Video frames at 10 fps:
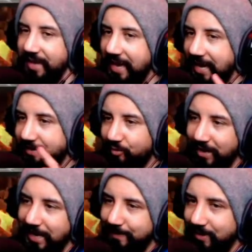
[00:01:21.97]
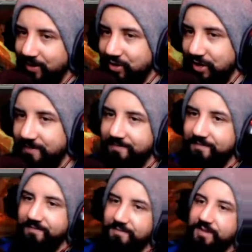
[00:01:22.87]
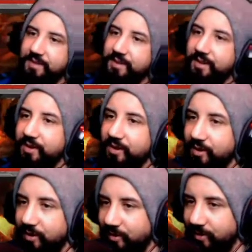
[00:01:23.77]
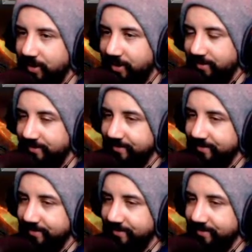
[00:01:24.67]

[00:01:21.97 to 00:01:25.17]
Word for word: and more A P regen. Okay?